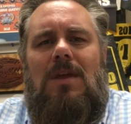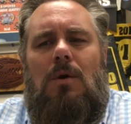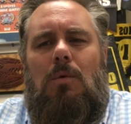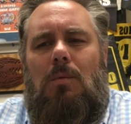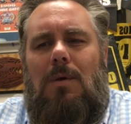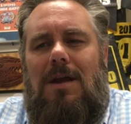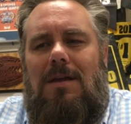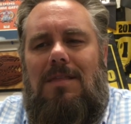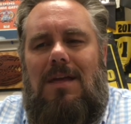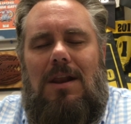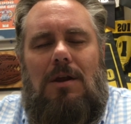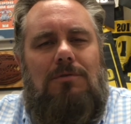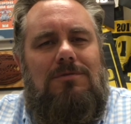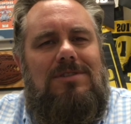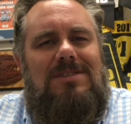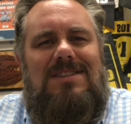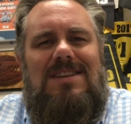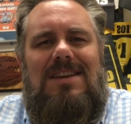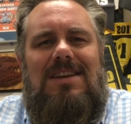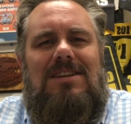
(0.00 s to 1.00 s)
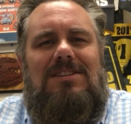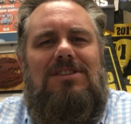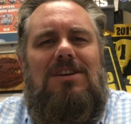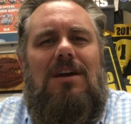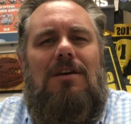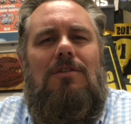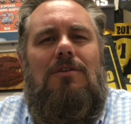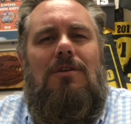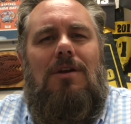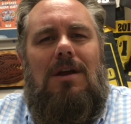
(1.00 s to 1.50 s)
where they don't see each
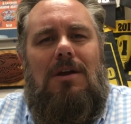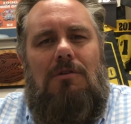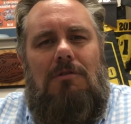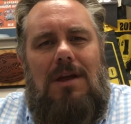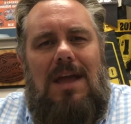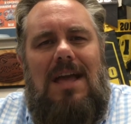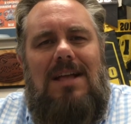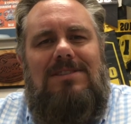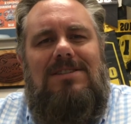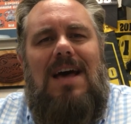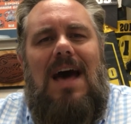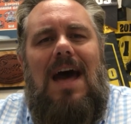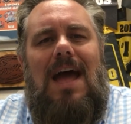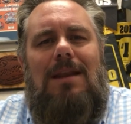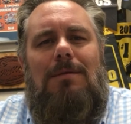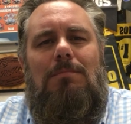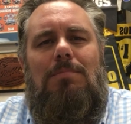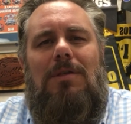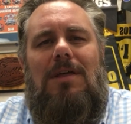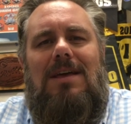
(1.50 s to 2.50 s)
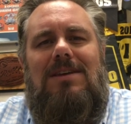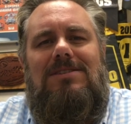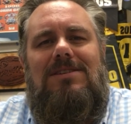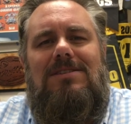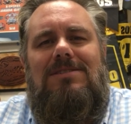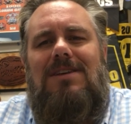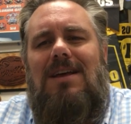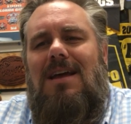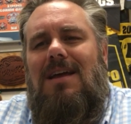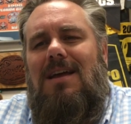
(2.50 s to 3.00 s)
other. It creates hiding
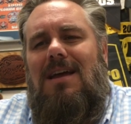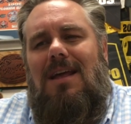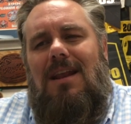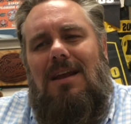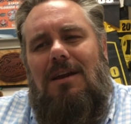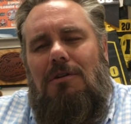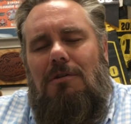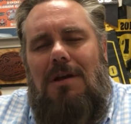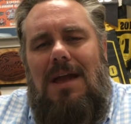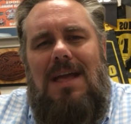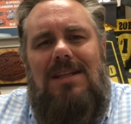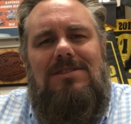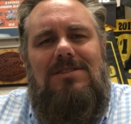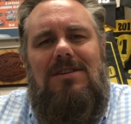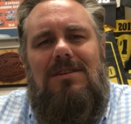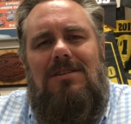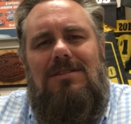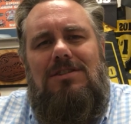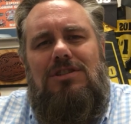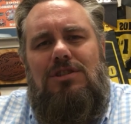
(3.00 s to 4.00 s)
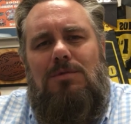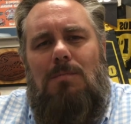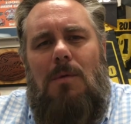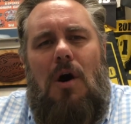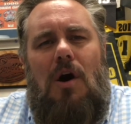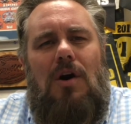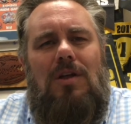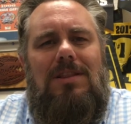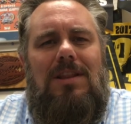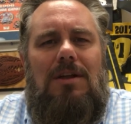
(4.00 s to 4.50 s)
places, and it creates
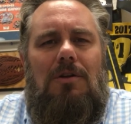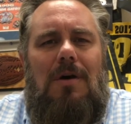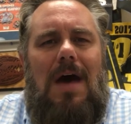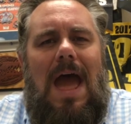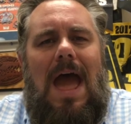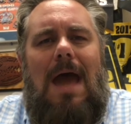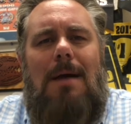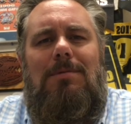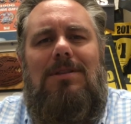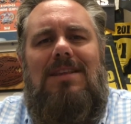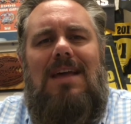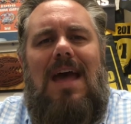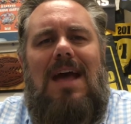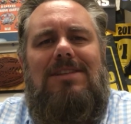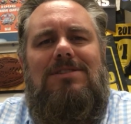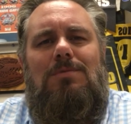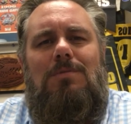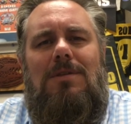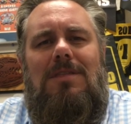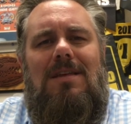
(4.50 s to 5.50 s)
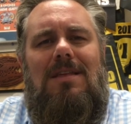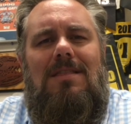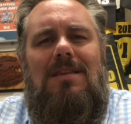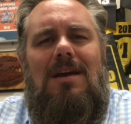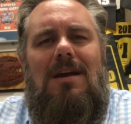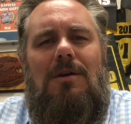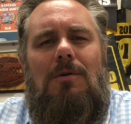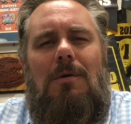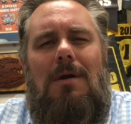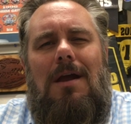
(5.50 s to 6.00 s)
small little habitats within the
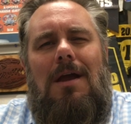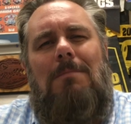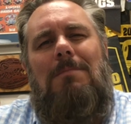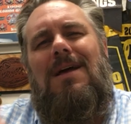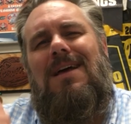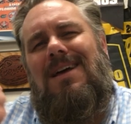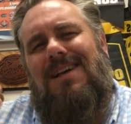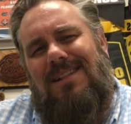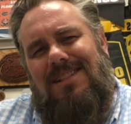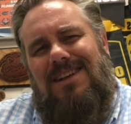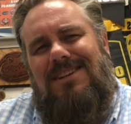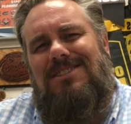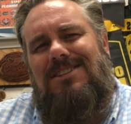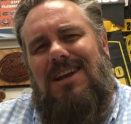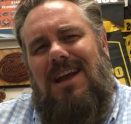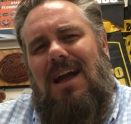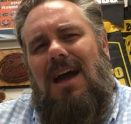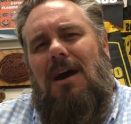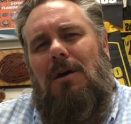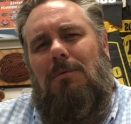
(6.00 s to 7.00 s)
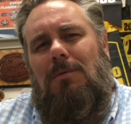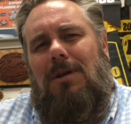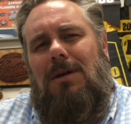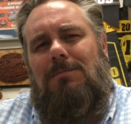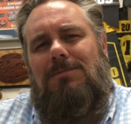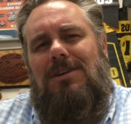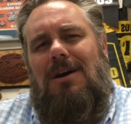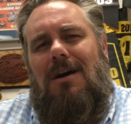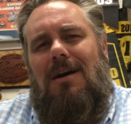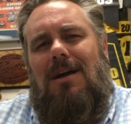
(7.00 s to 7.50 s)
aquarium. Let's check out what
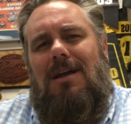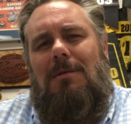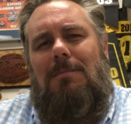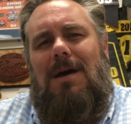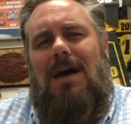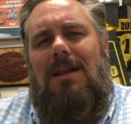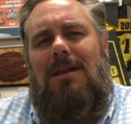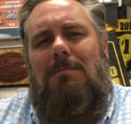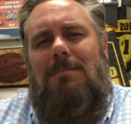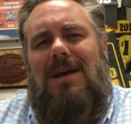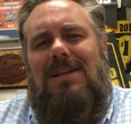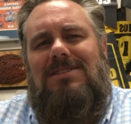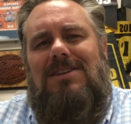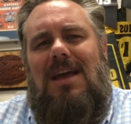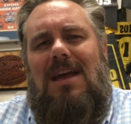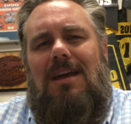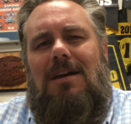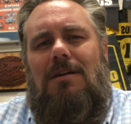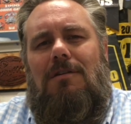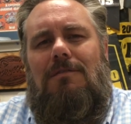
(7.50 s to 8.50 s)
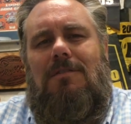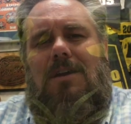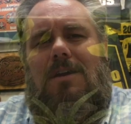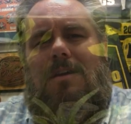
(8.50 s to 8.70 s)
I'm talking about in my tank over